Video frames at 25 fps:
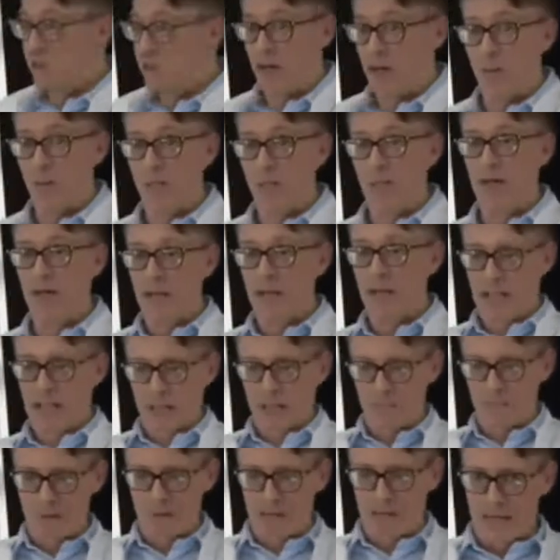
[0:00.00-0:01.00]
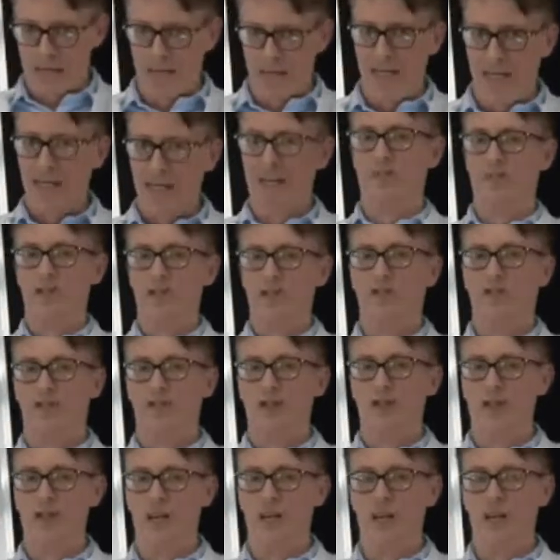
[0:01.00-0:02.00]
this company at the beginning of this
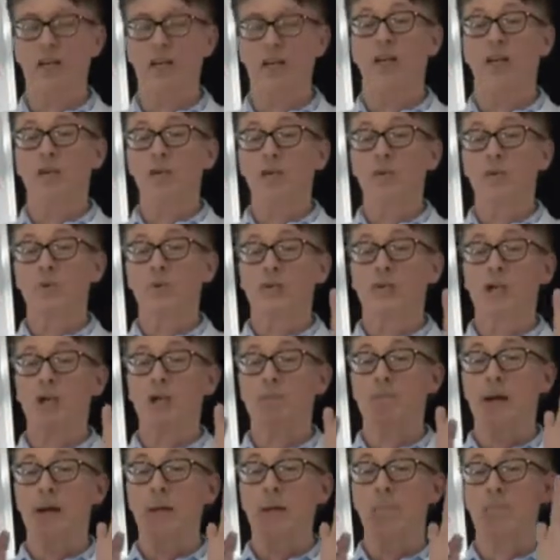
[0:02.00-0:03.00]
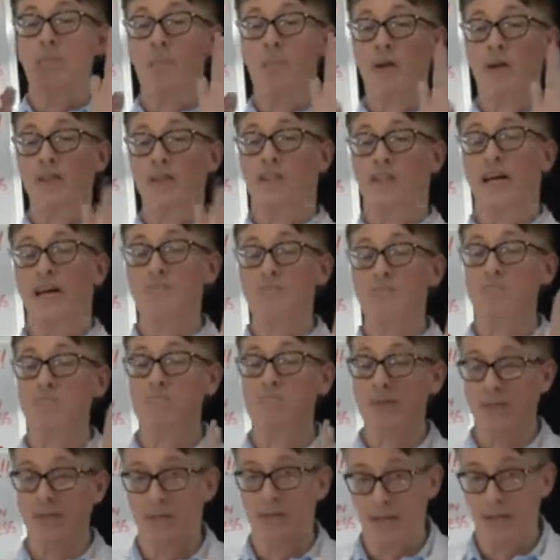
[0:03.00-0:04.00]
journey, you are going to be a
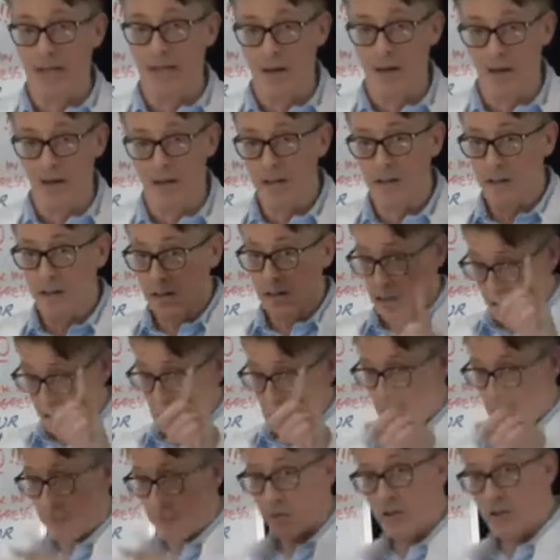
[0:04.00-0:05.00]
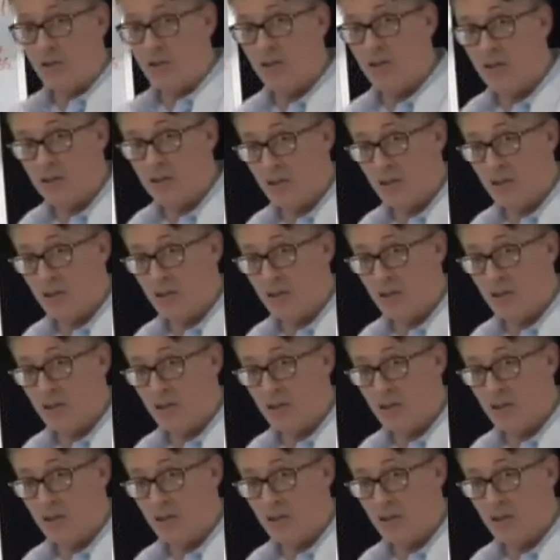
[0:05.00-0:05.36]
multi-millionaire. Let me show